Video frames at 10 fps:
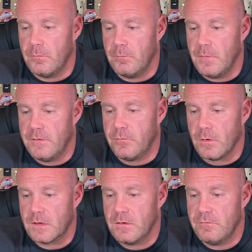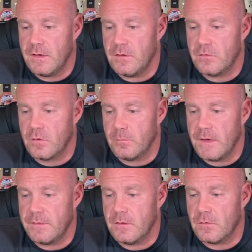me fully convinced your
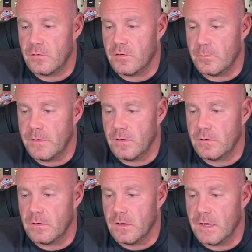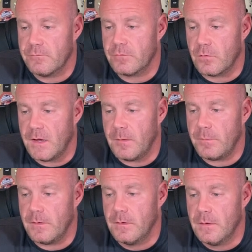methods are superior to a lot of crap
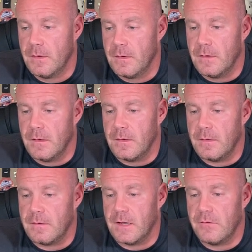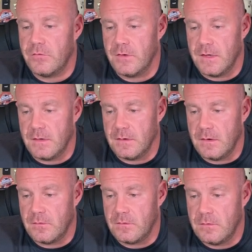that I've seen.
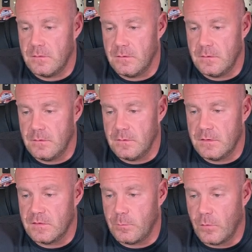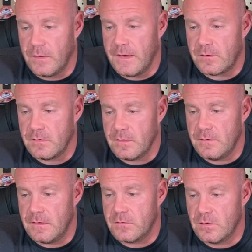It's disappointing actually
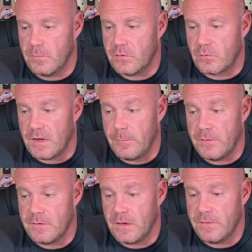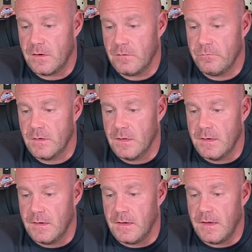that so much crap is out there
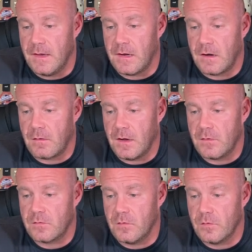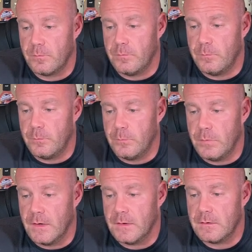in our high schools,
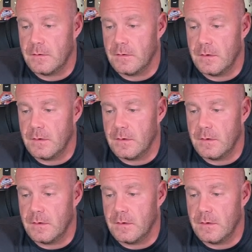but